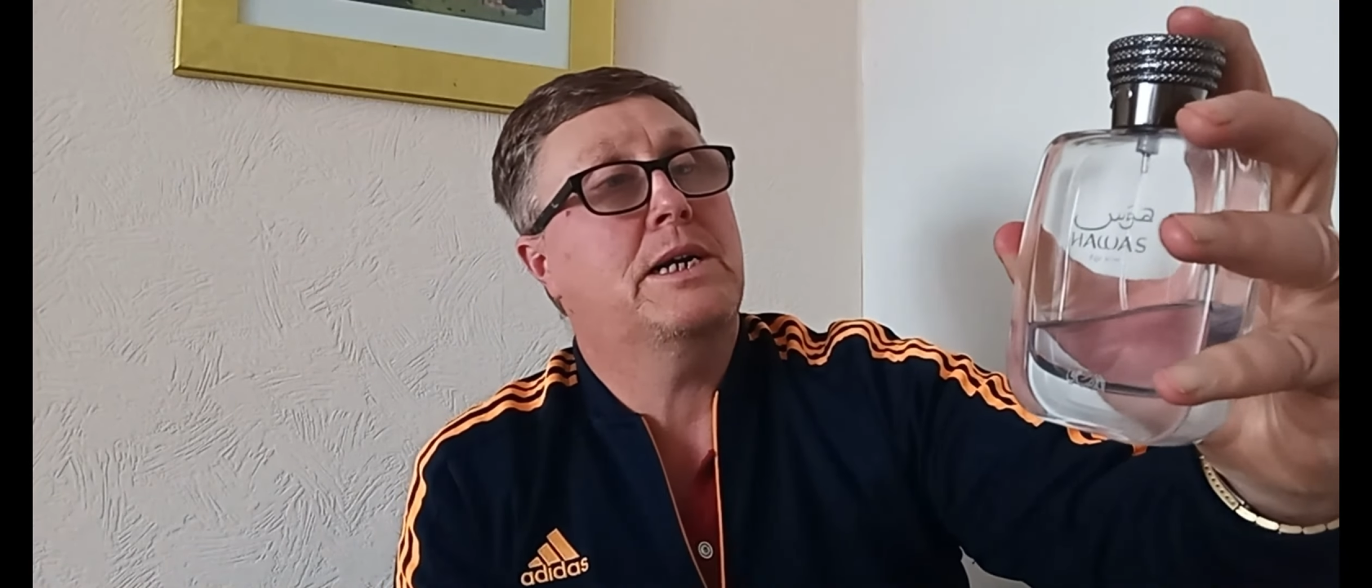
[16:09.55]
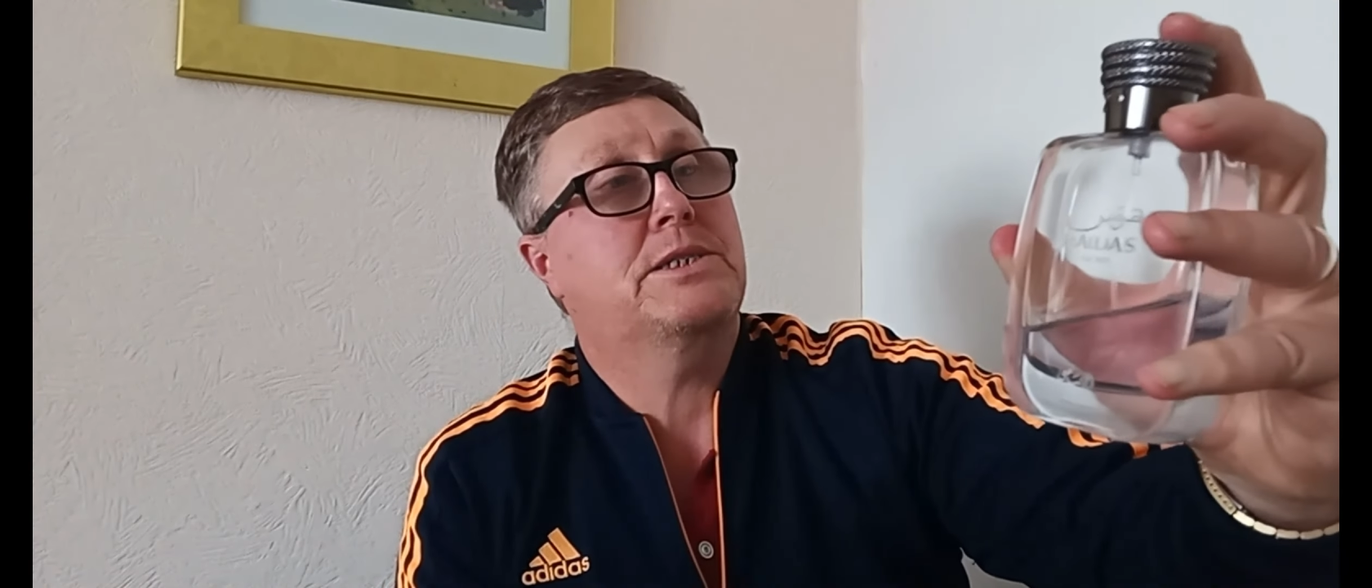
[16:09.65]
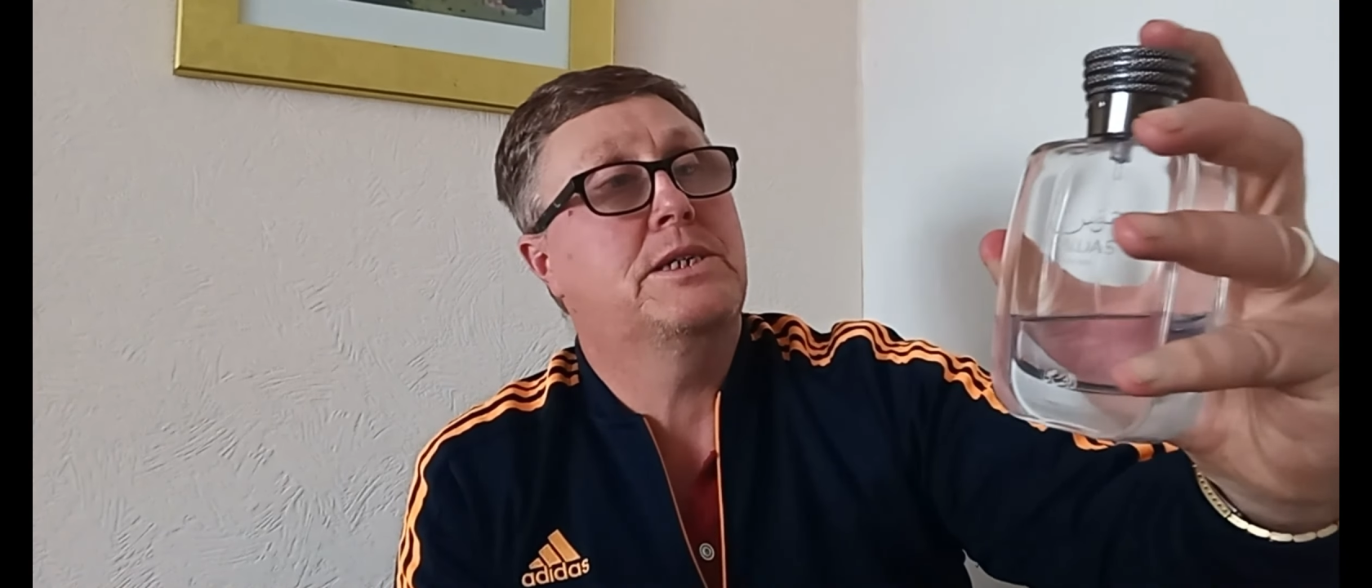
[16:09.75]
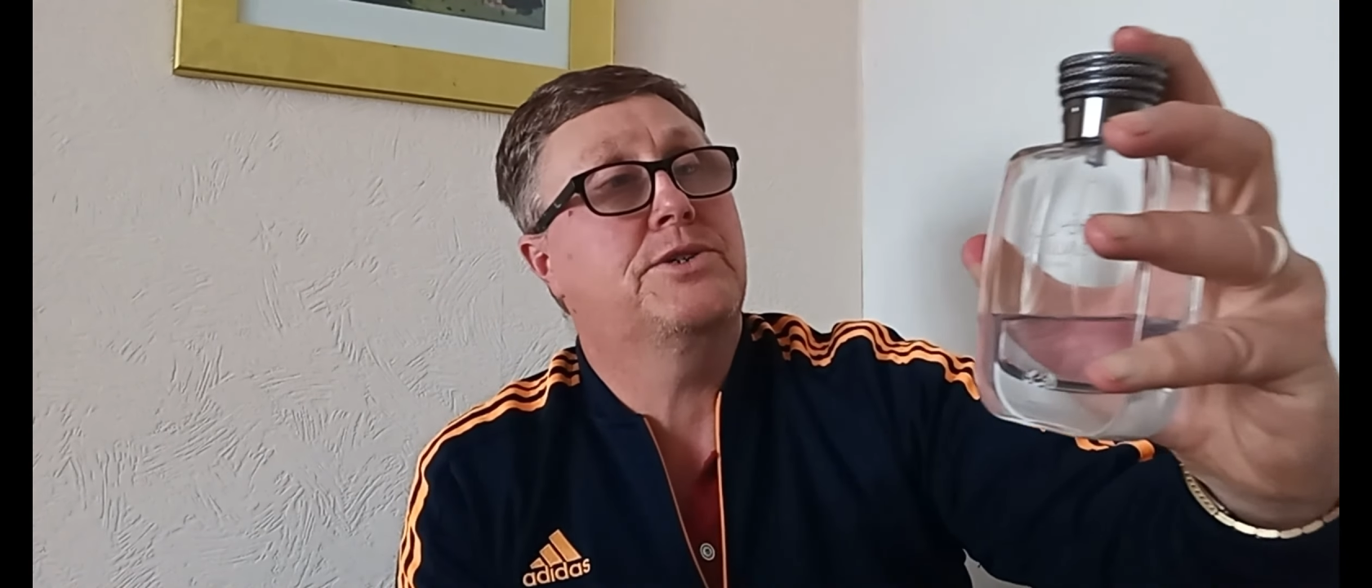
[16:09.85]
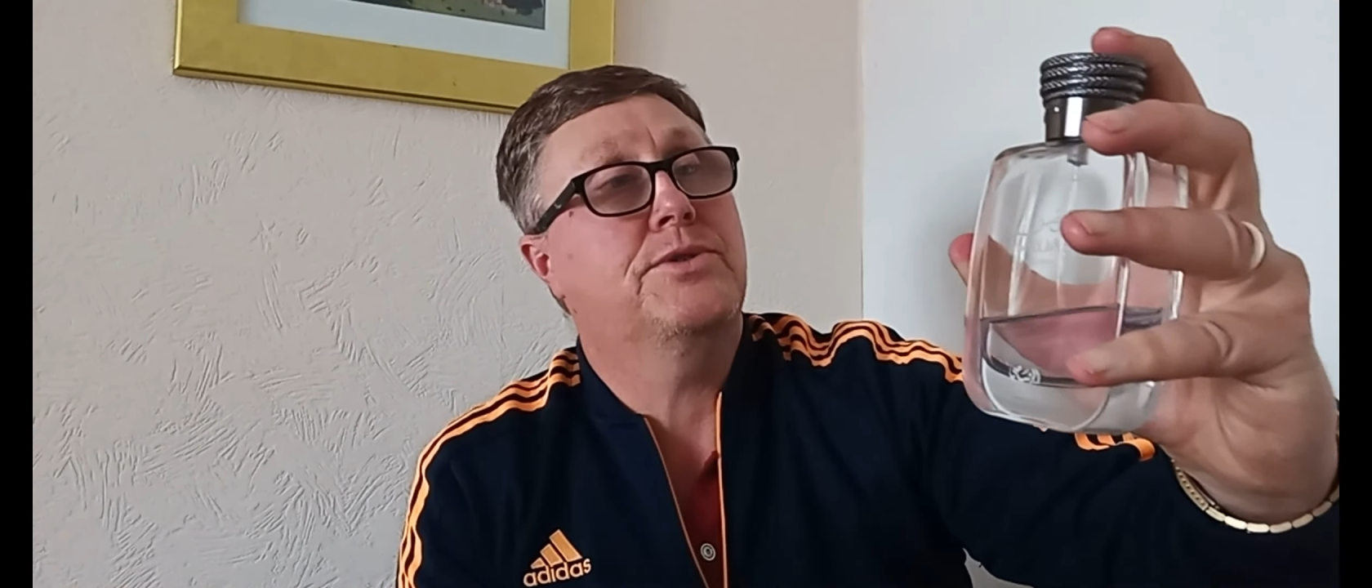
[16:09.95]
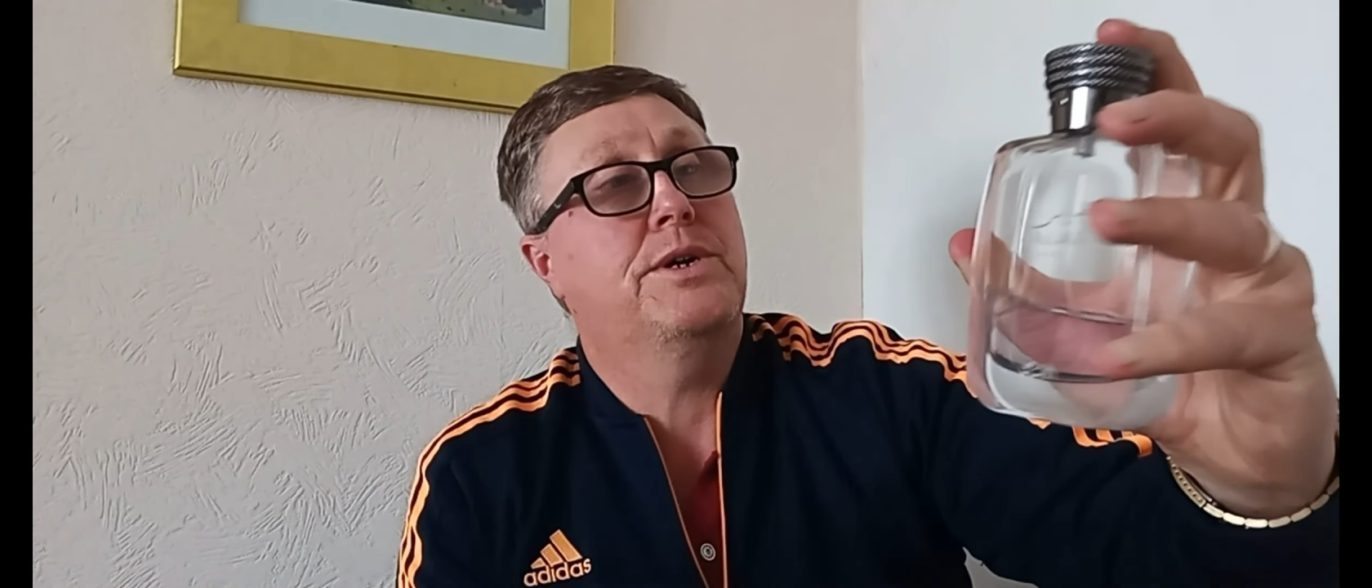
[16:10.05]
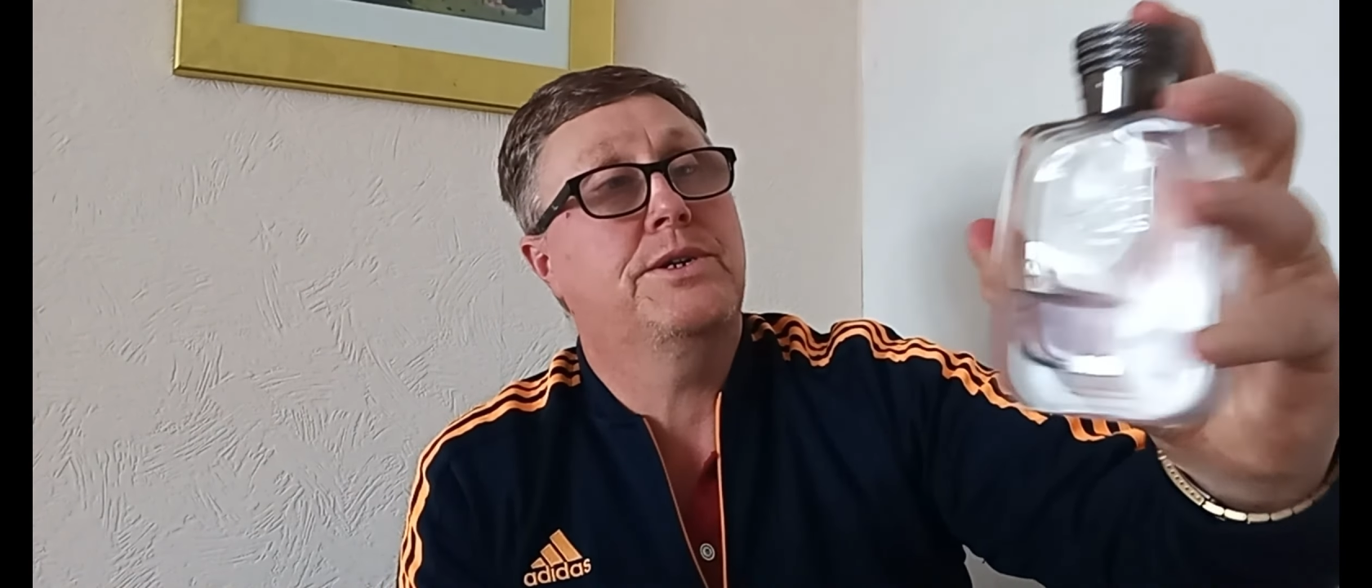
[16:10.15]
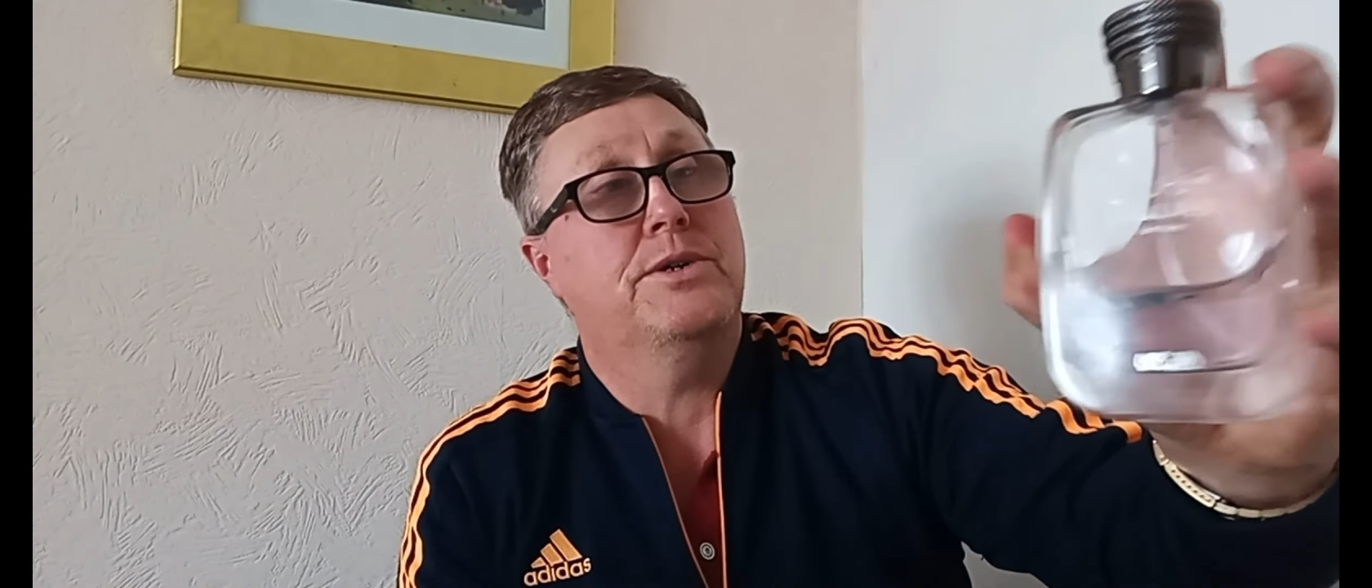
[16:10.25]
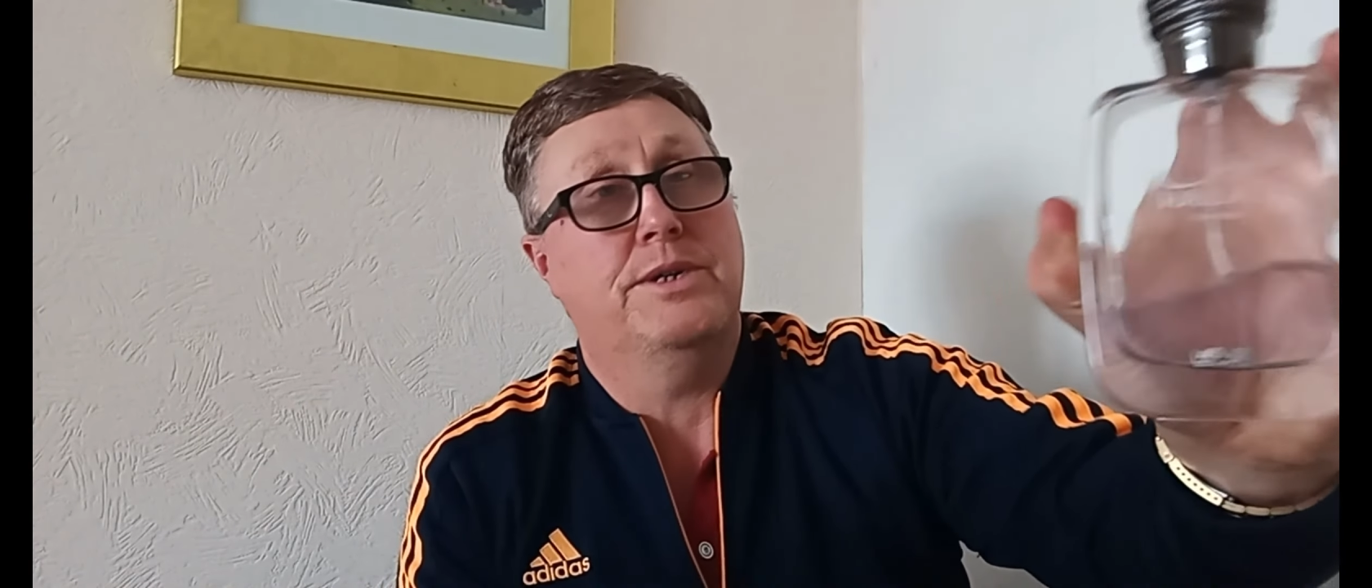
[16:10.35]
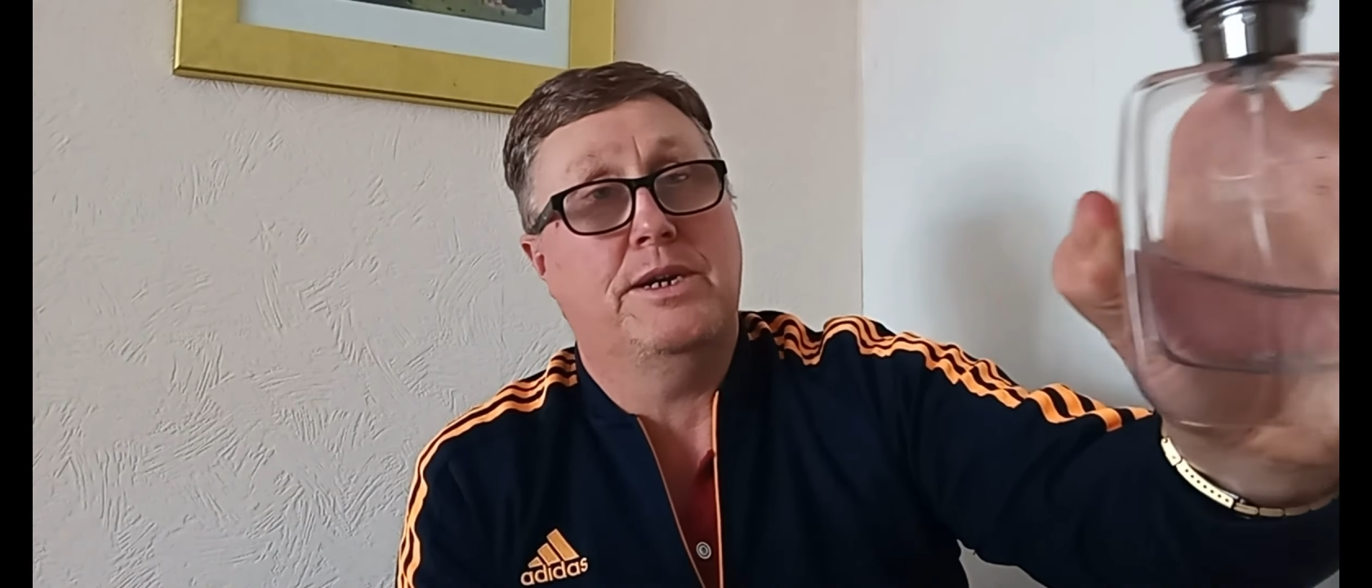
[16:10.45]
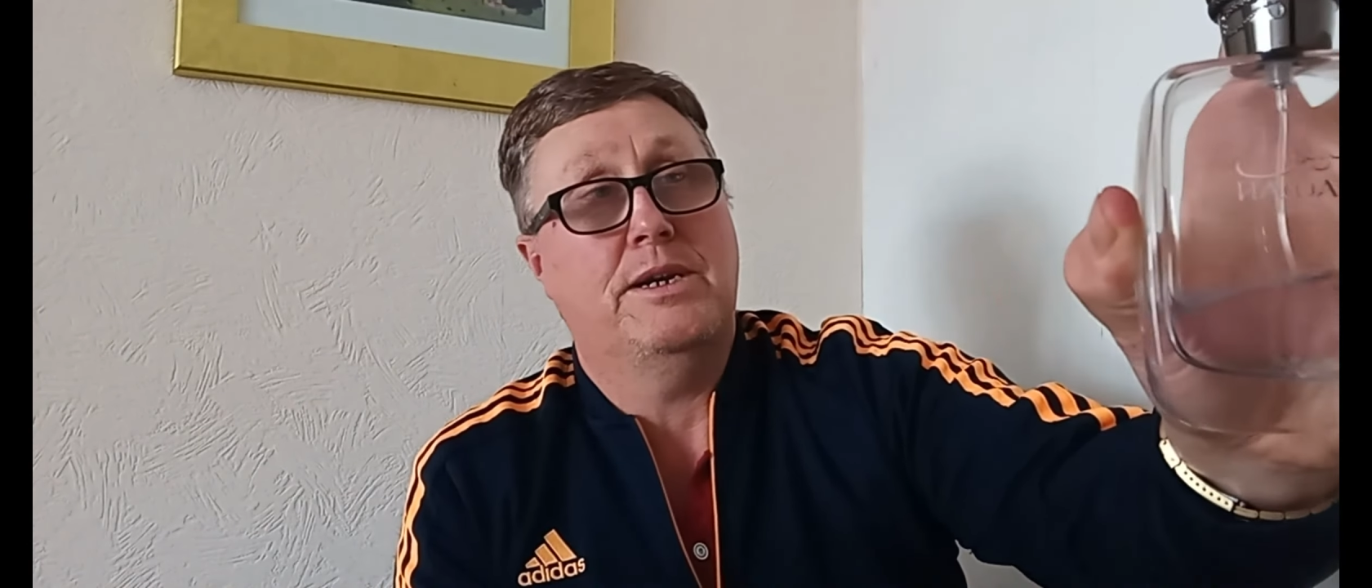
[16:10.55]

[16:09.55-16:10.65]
actually tried it on and